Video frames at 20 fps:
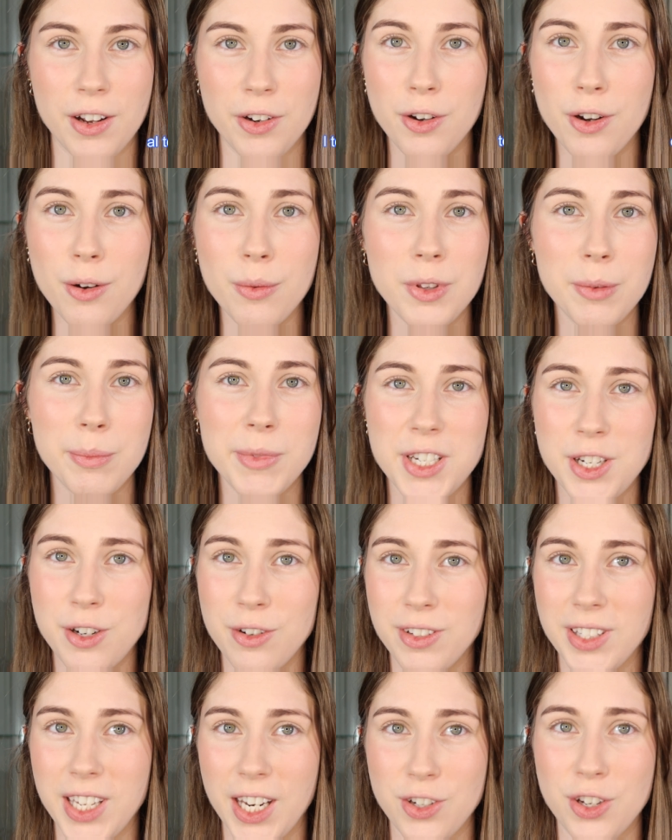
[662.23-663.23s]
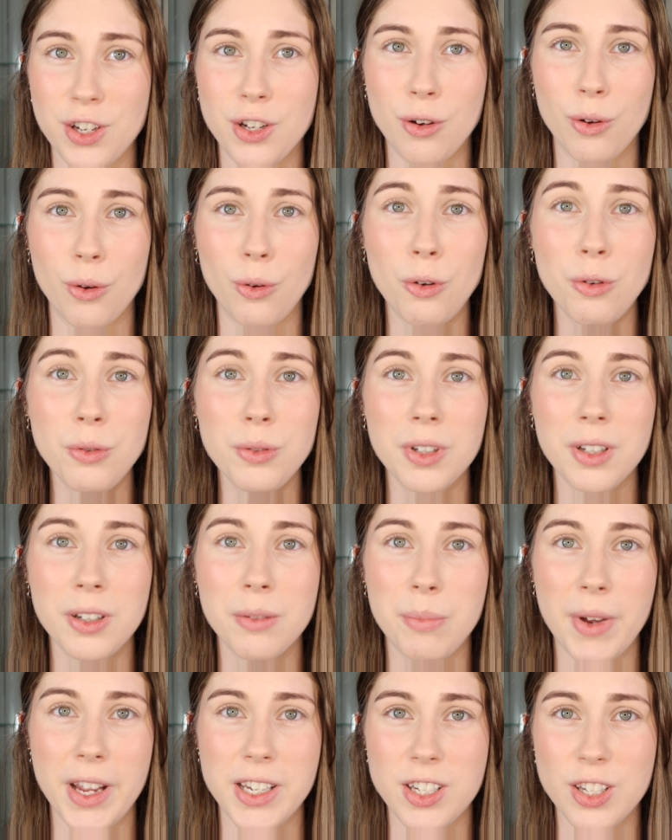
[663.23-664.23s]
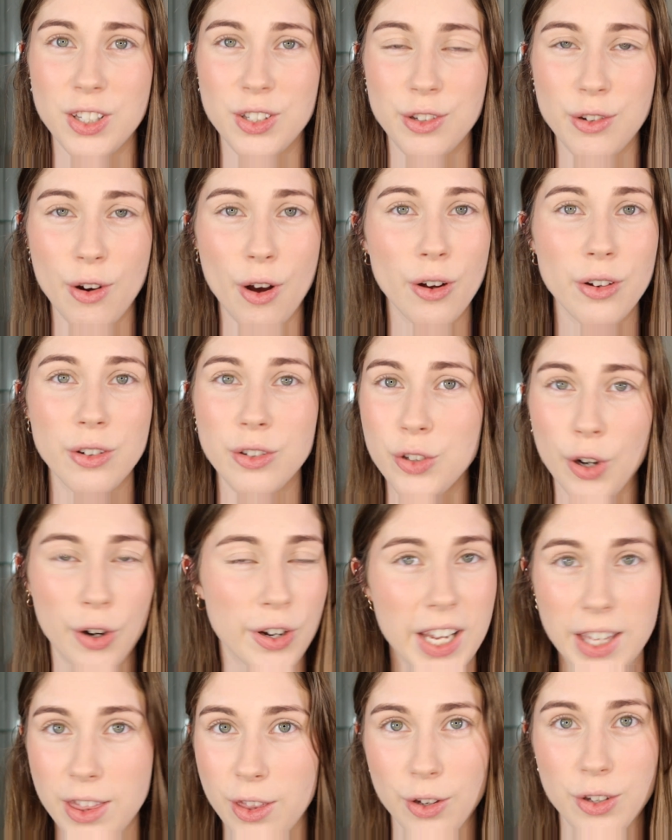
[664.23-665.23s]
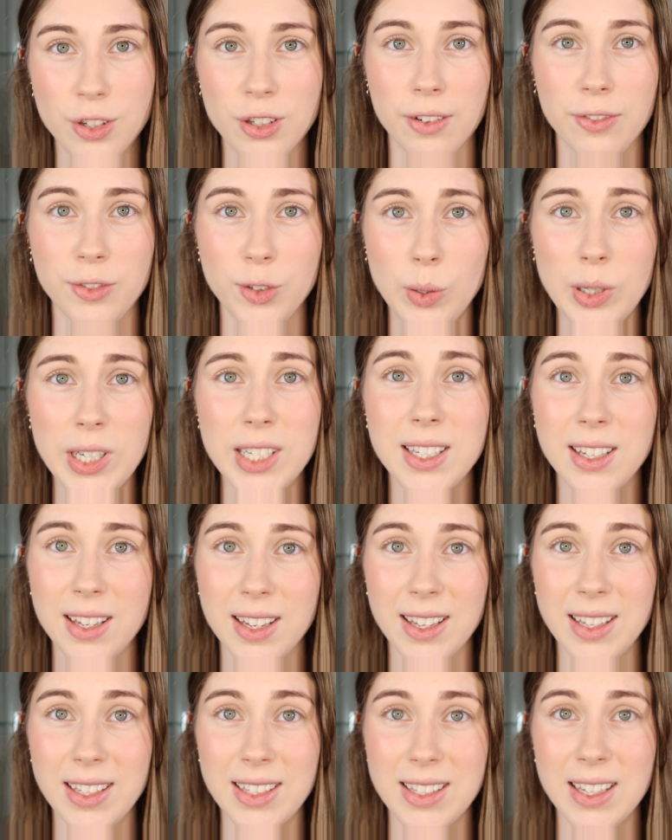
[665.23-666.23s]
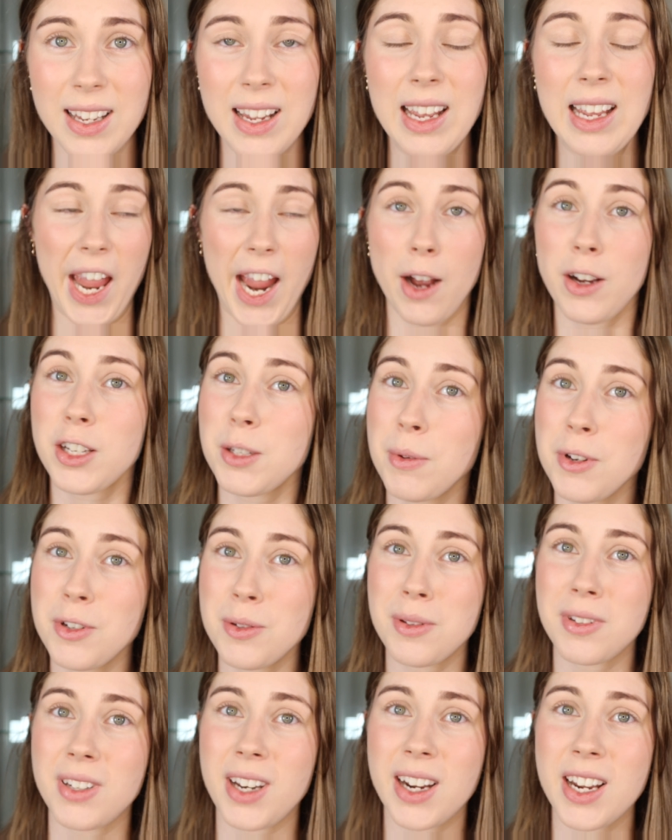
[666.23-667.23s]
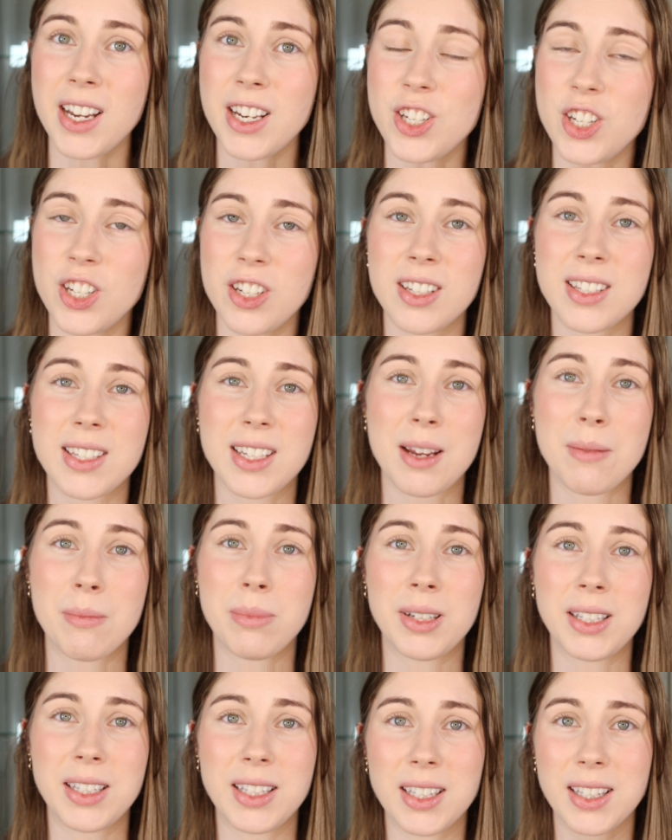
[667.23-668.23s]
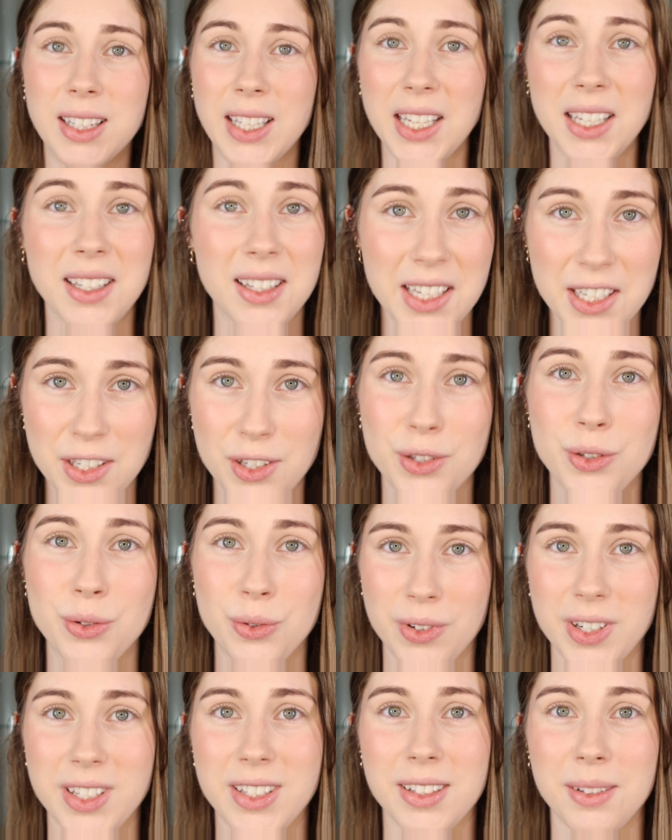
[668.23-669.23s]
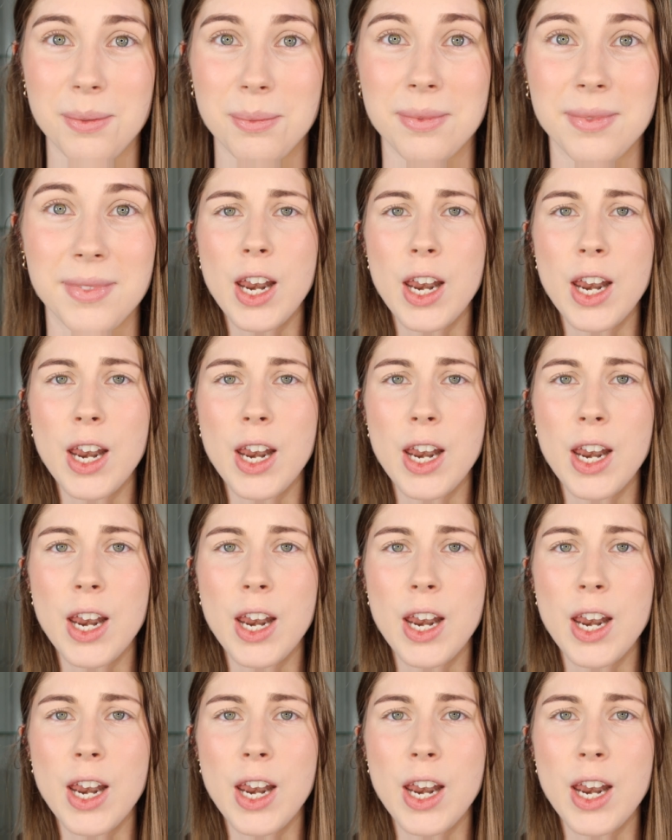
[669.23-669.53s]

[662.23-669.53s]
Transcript: I don't know what the material is actually called, but it's just not, don't get those soft toys because our experience with Nugget, she just completely destroys them.